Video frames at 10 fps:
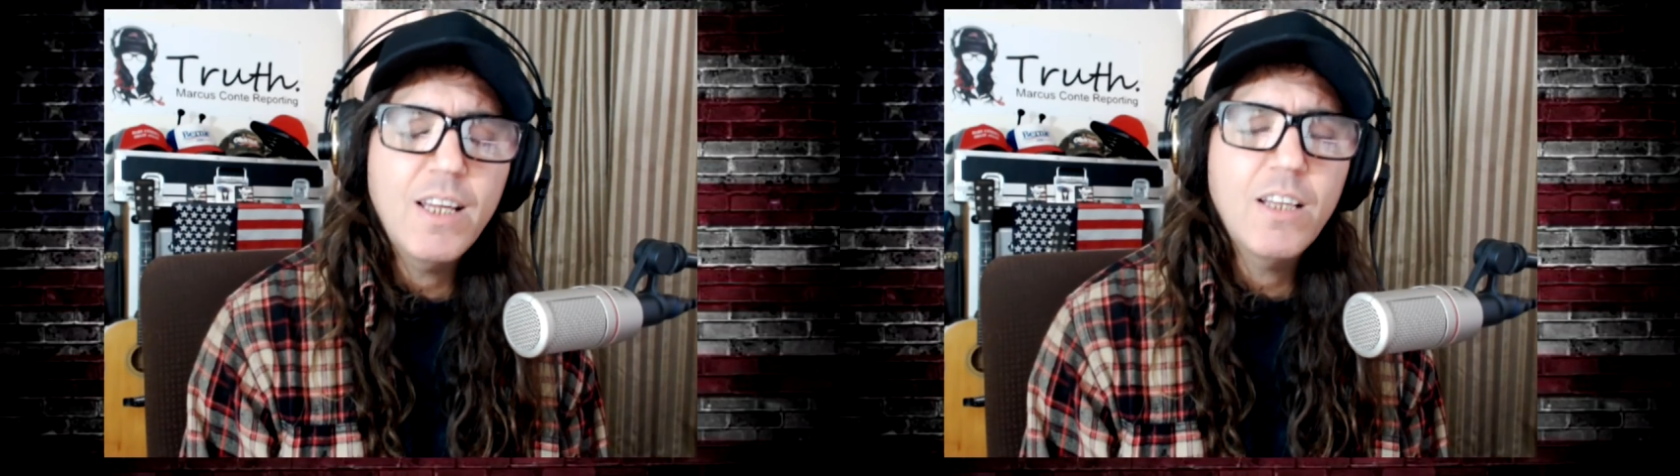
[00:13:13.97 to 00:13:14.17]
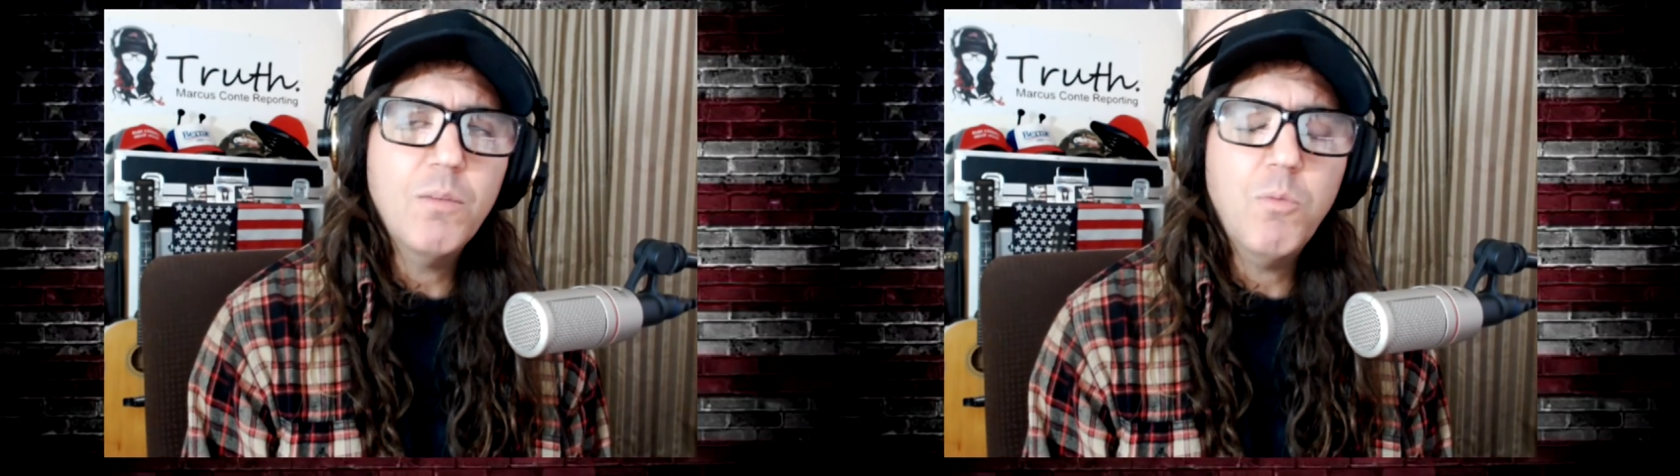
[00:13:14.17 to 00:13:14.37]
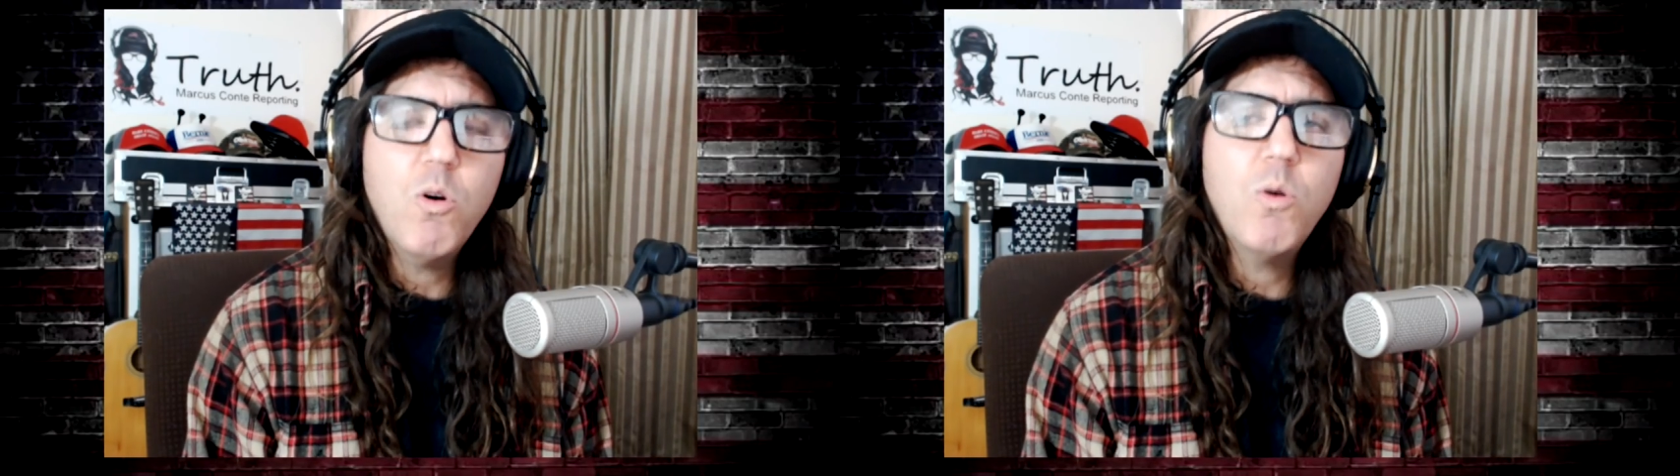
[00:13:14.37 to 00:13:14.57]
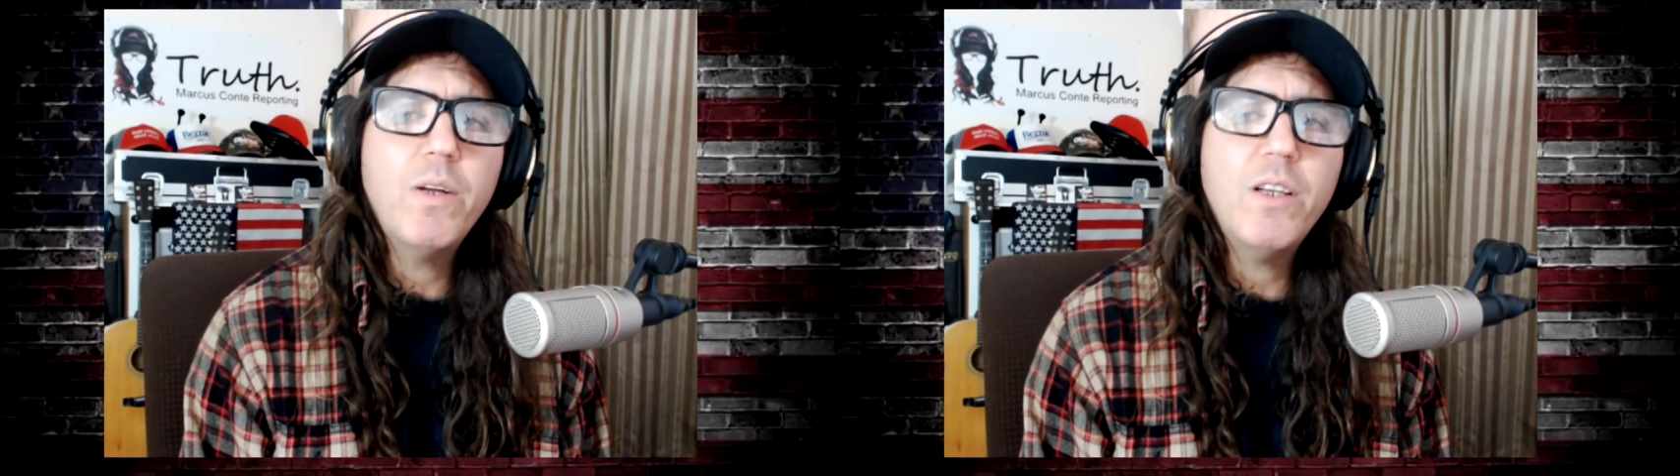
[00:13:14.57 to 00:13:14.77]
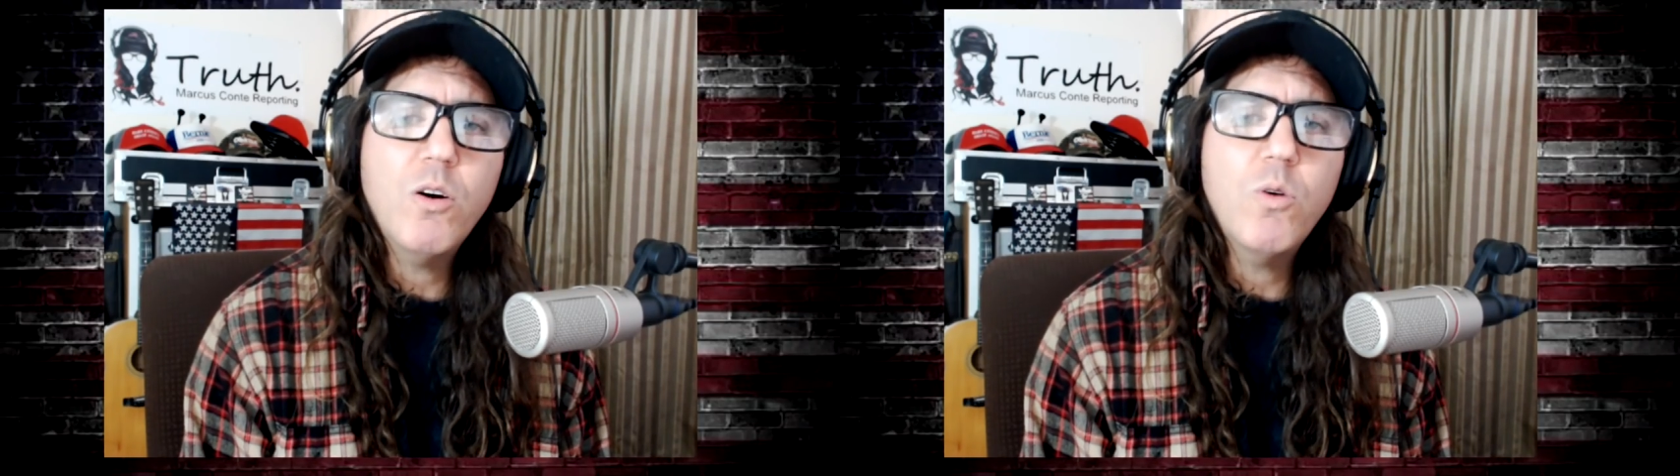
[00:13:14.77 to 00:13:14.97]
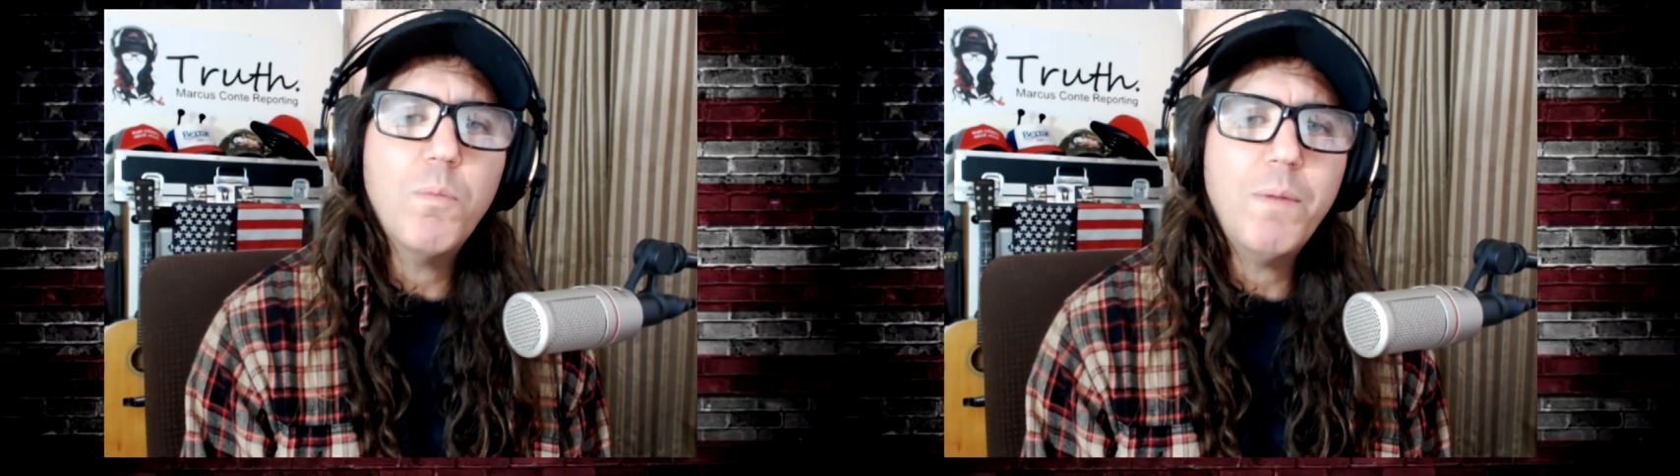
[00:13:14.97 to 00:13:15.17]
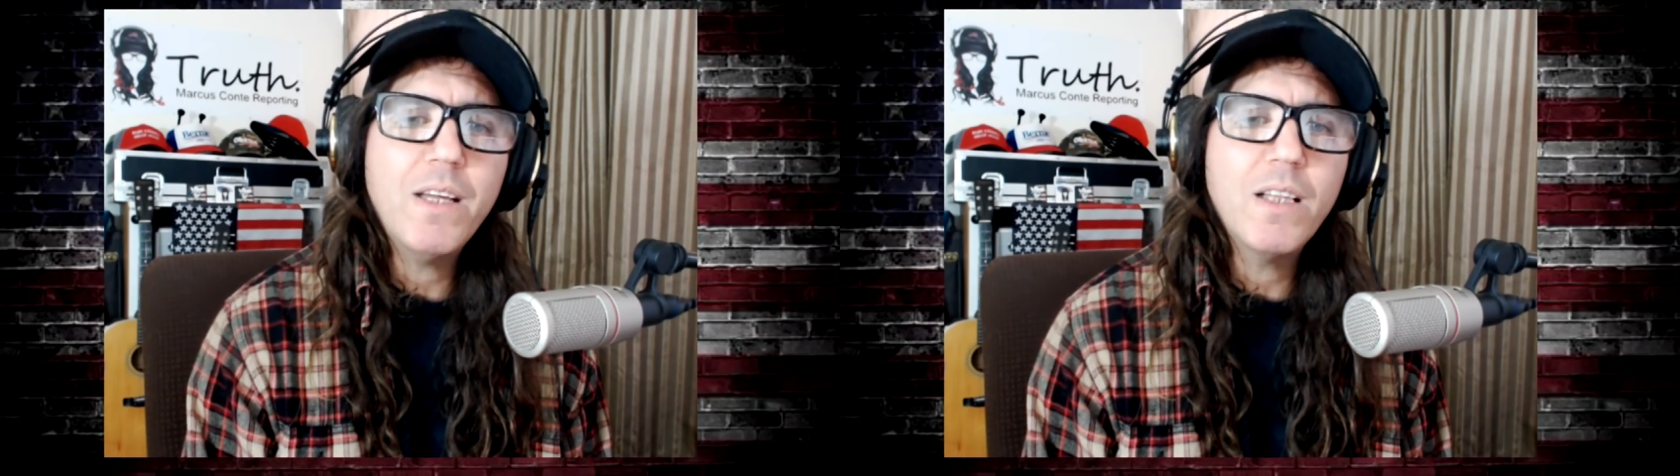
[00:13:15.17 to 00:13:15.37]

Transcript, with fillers: the more we know we're being